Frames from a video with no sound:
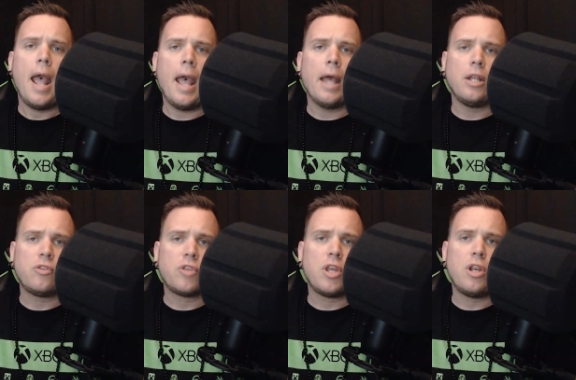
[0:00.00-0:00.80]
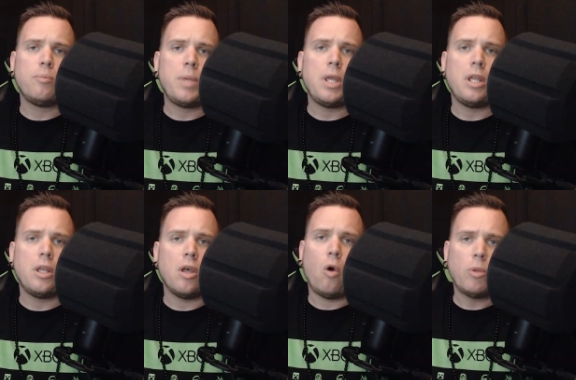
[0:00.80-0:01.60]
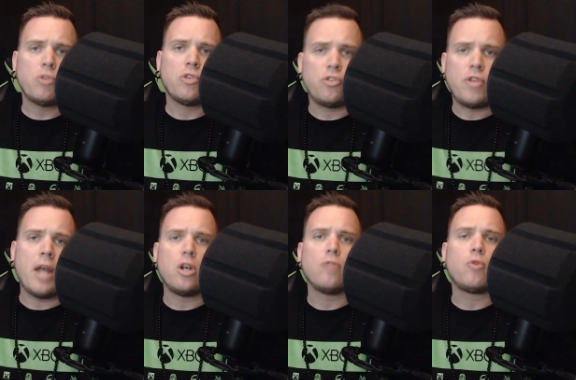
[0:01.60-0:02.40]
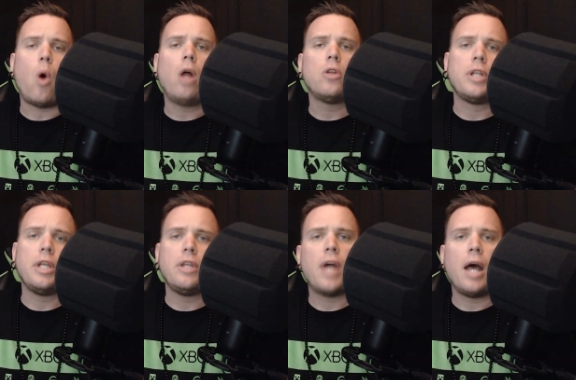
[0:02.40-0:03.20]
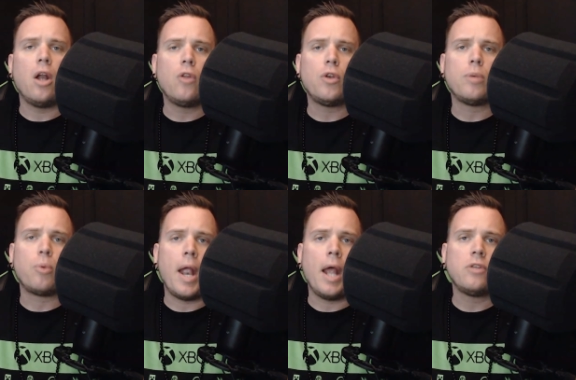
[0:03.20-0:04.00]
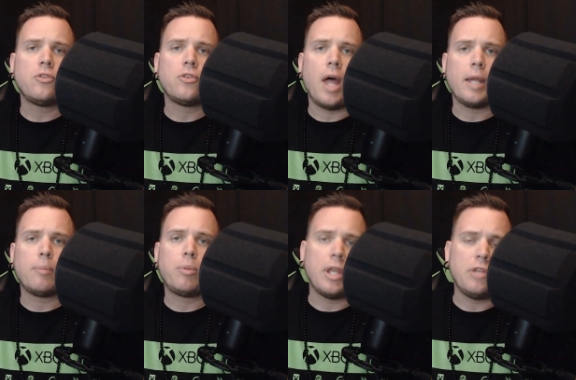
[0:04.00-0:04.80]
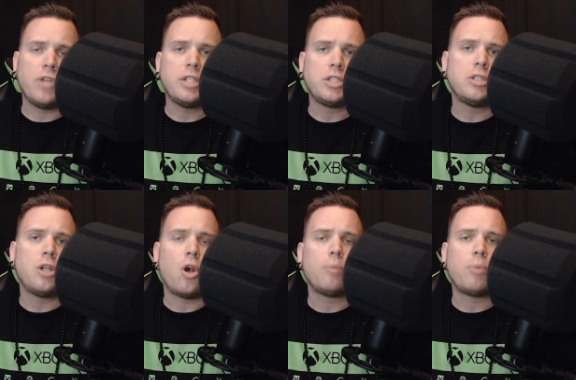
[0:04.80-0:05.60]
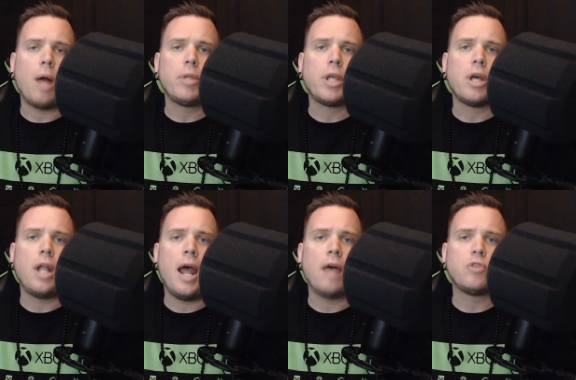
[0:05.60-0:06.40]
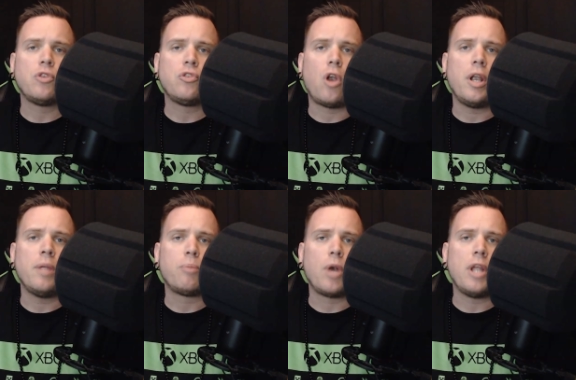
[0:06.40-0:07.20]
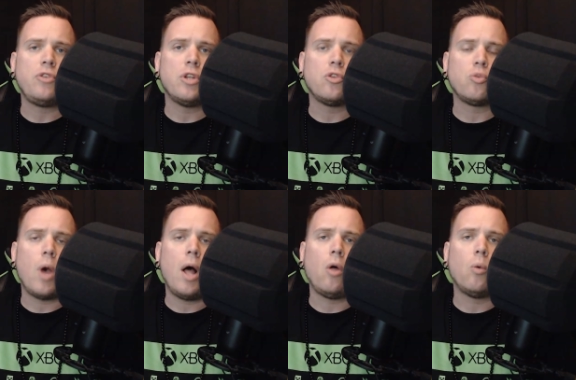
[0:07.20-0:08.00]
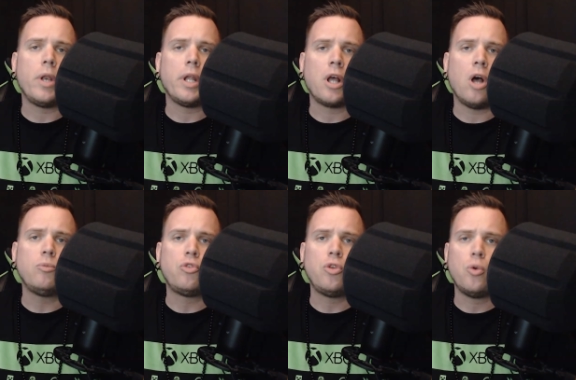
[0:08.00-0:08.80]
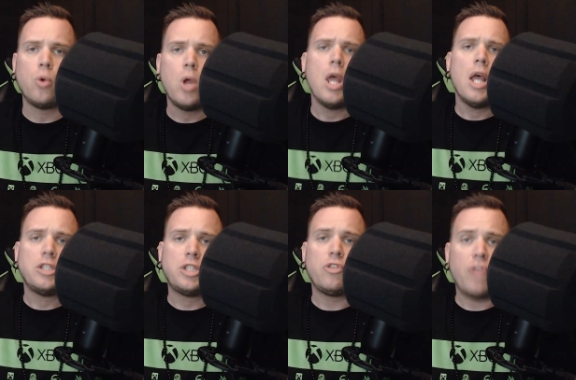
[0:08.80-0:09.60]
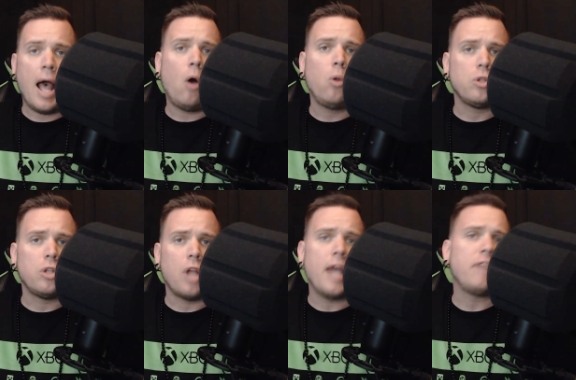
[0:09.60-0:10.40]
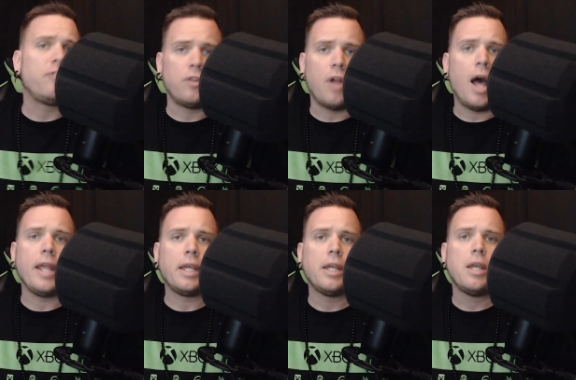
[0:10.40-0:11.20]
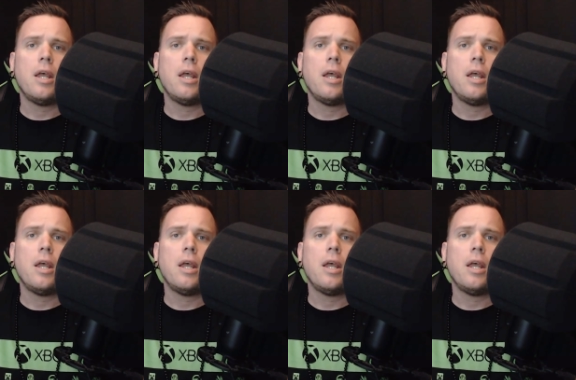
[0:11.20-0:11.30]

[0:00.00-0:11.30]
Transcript: And it's going to be almost a standard of quality that other brands like PlayStation are probably going to have to start embracing as well when it comes to just how lifelike